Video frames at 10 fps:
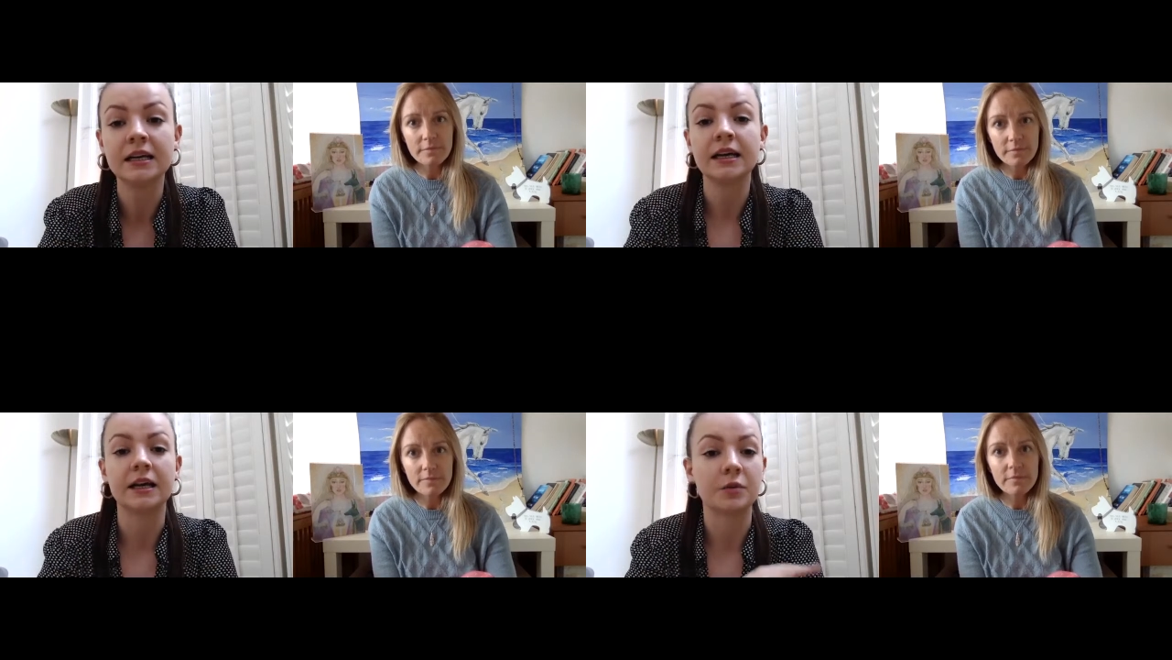
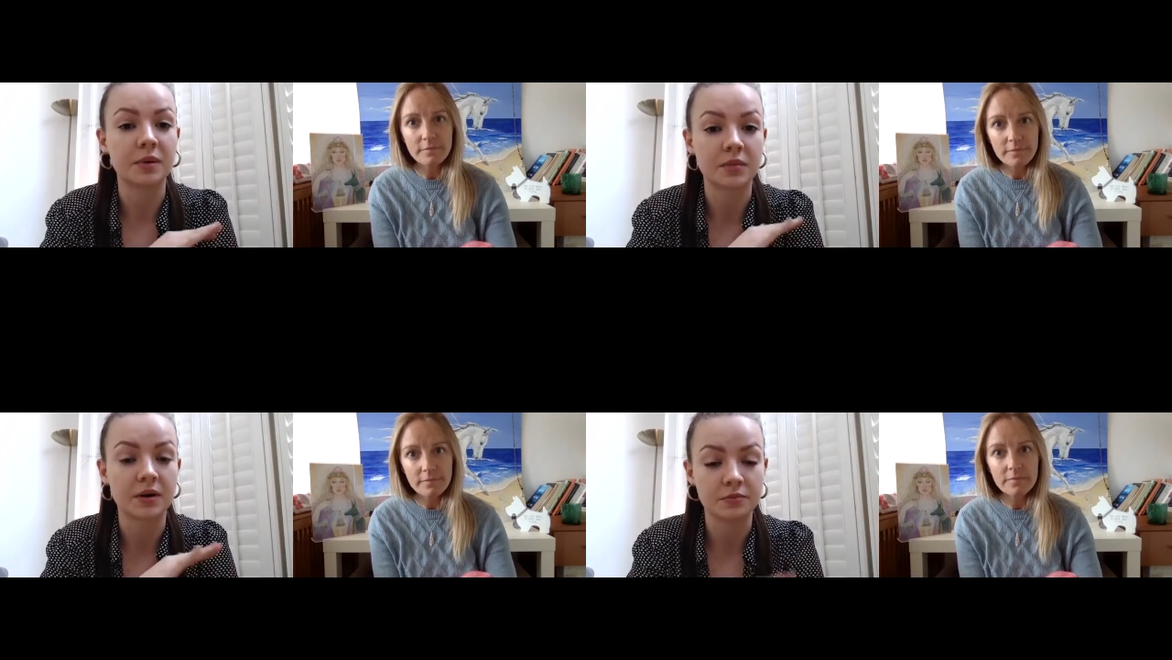Speaker 1: It'll be
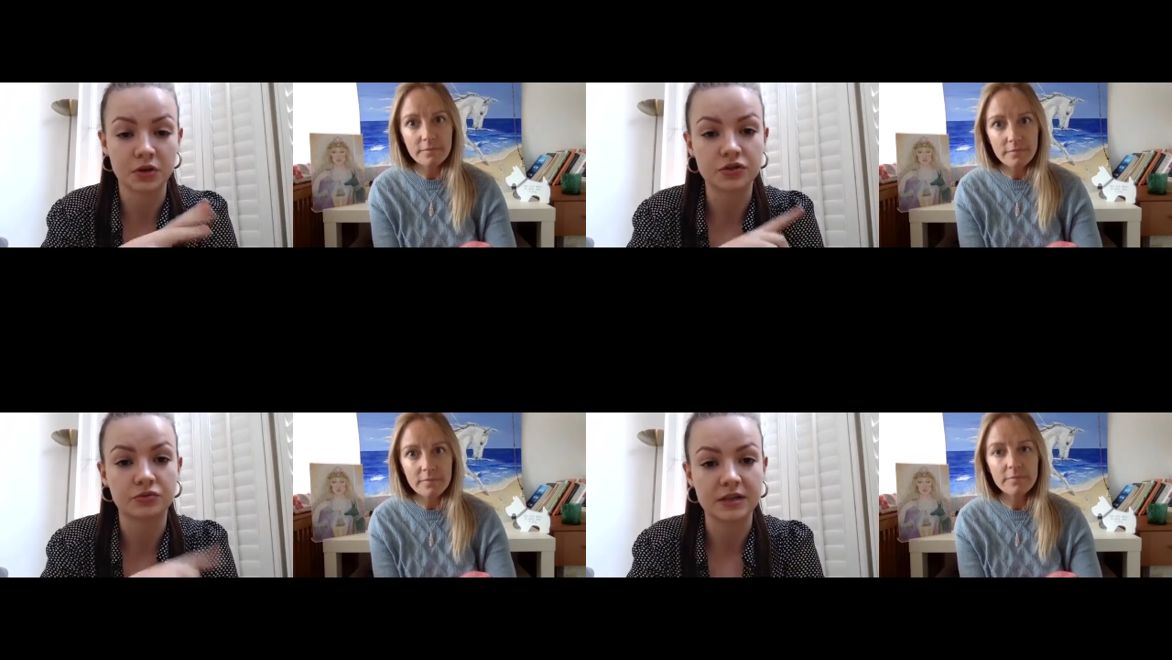my
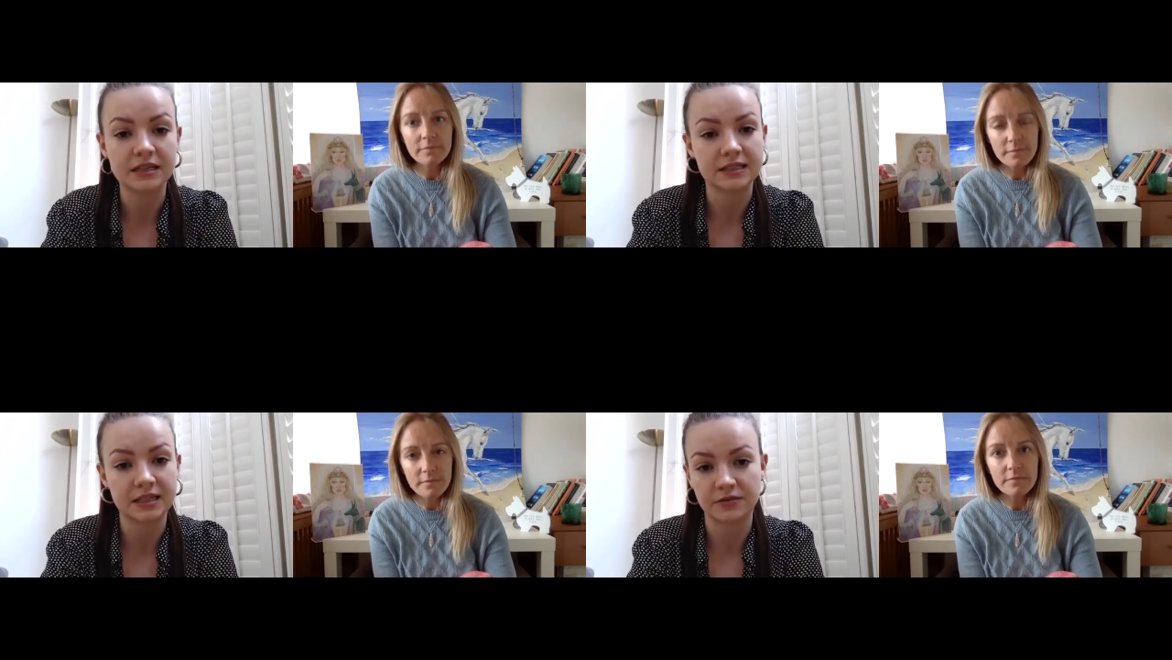most
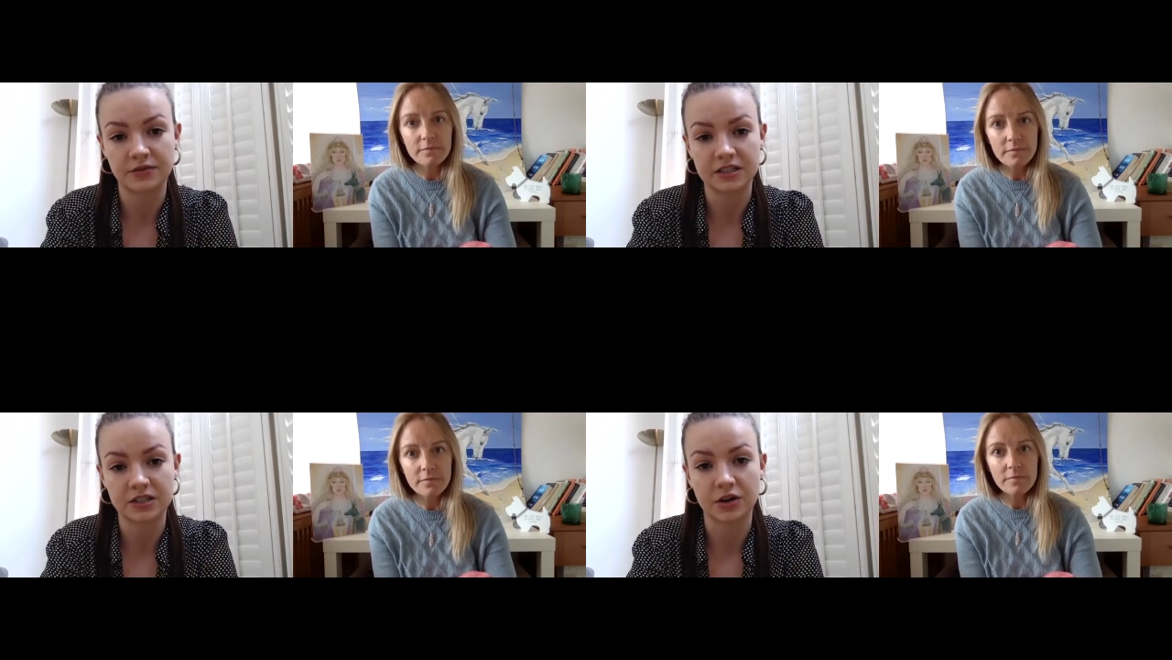recent
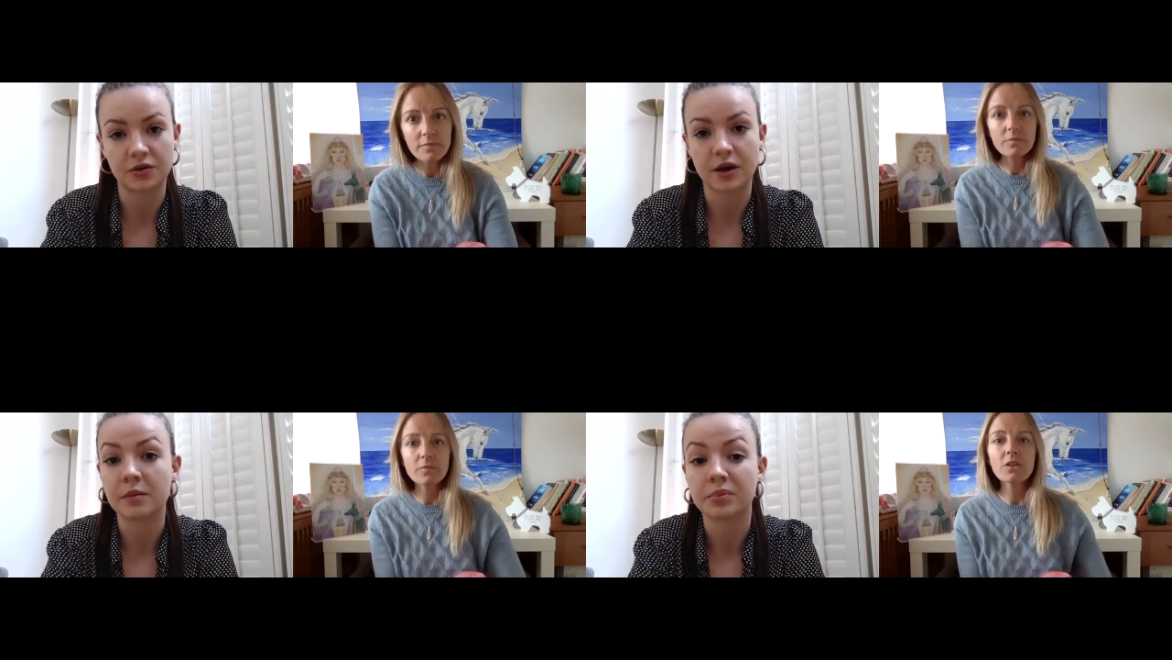video
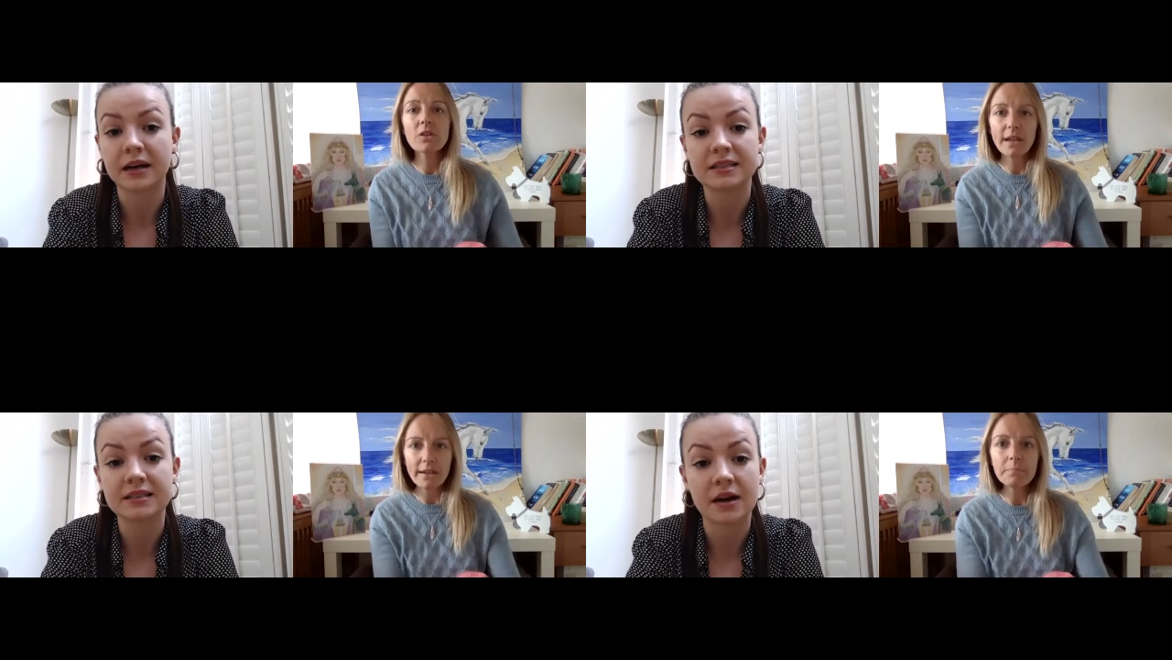and it
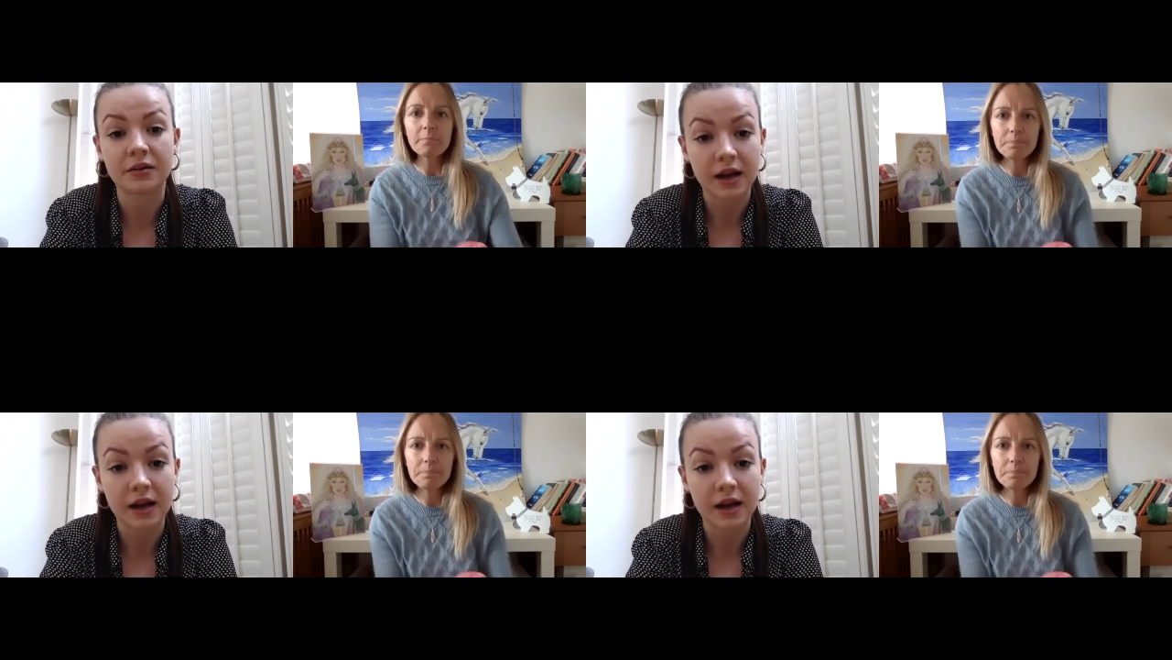breaks down